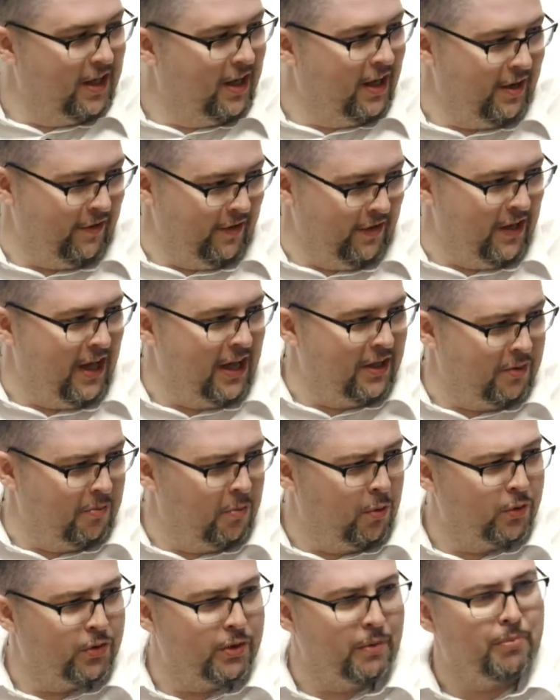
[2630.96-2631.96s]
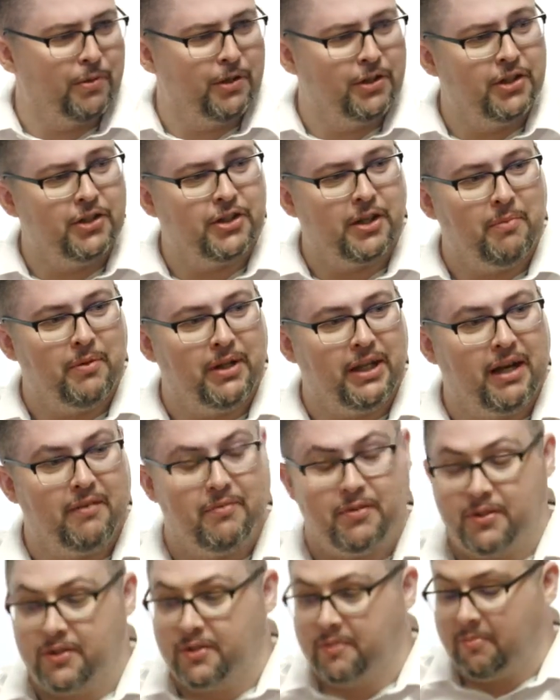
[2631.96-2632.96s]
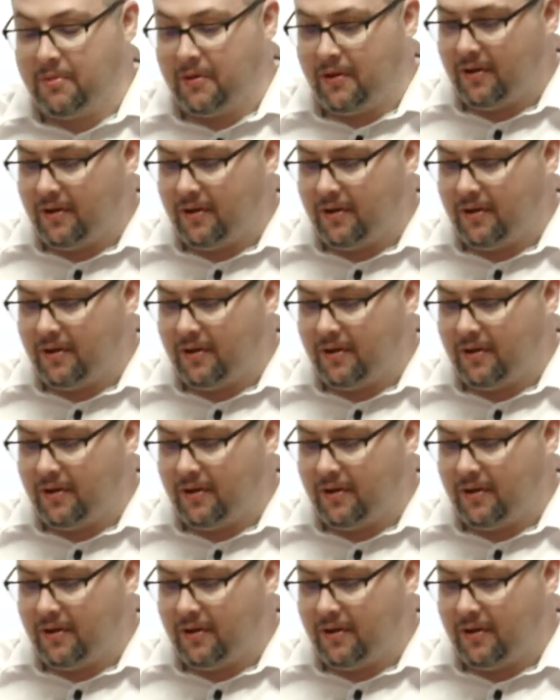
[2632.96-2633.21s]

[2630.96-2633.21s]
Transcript: I think theirs are more simpler than some of the others, but